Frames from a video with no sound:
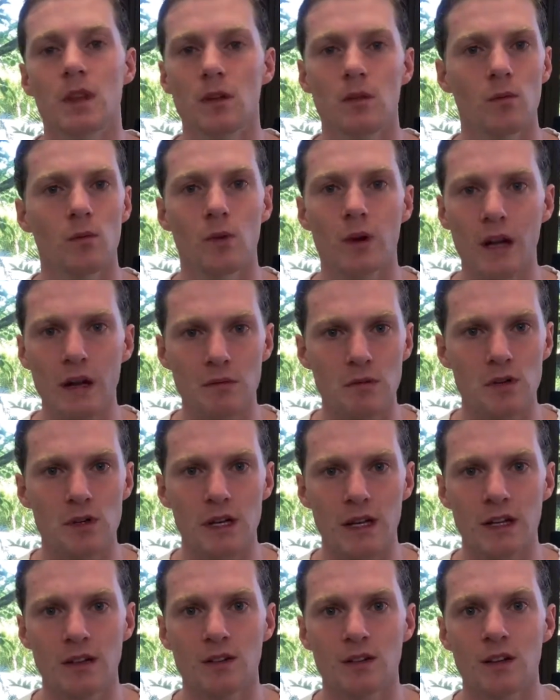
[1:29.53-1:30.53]
whatever it
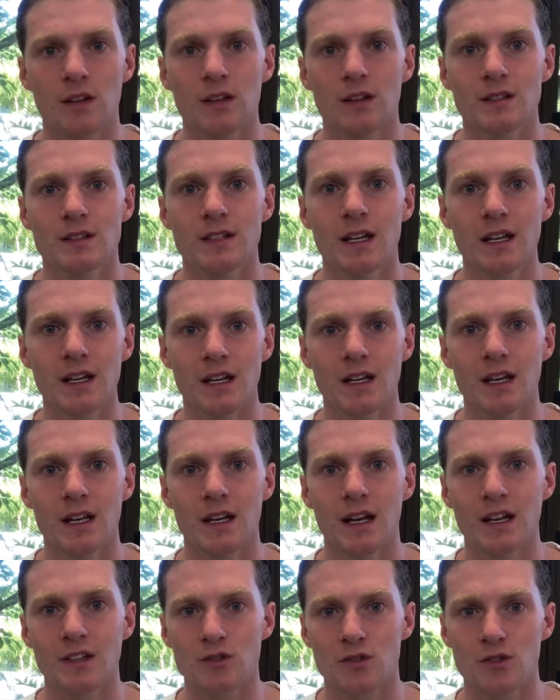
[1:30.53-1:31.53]
is, take it and
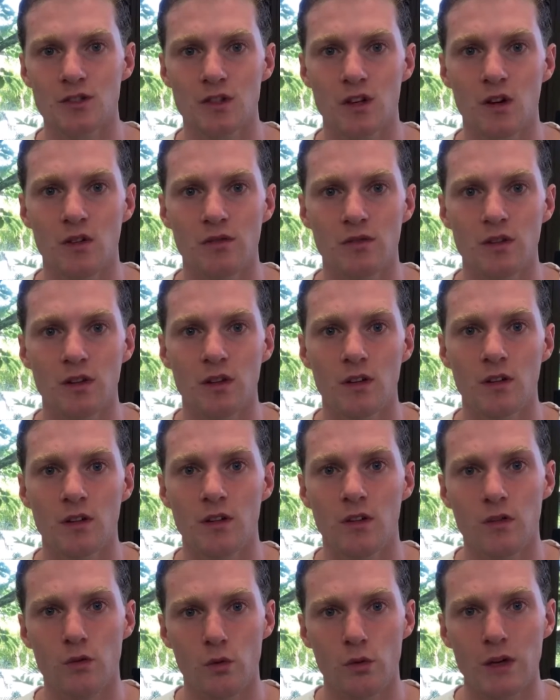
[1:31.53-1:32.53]
ask yourself
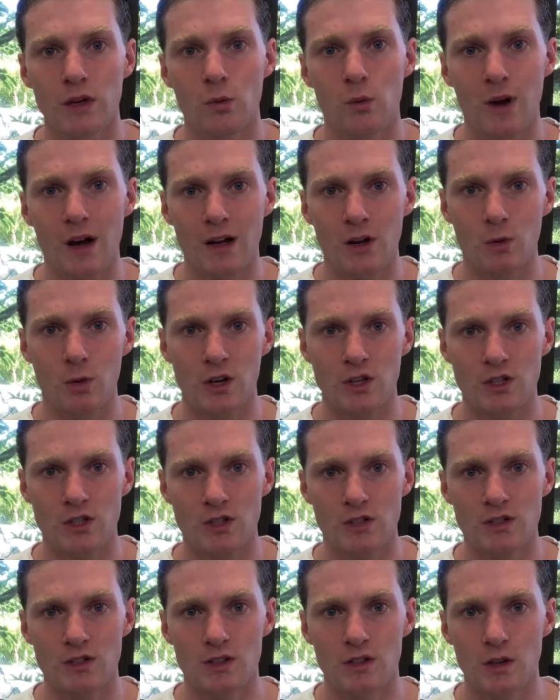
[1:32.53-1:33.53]
three why
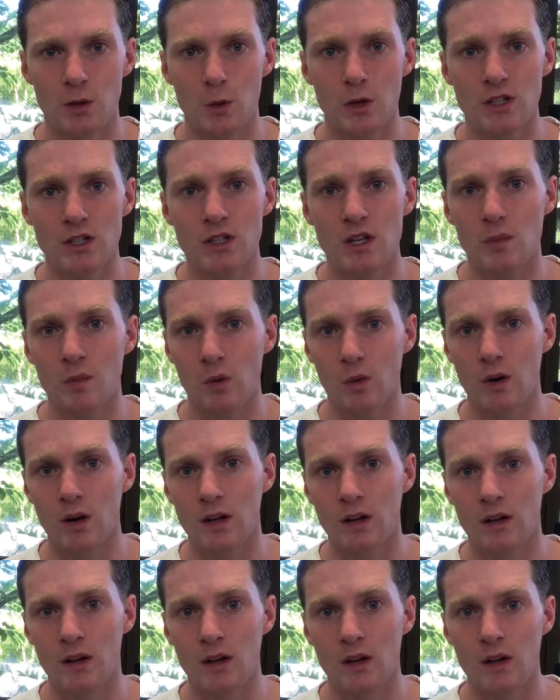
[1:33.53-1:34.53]
questions. Question number one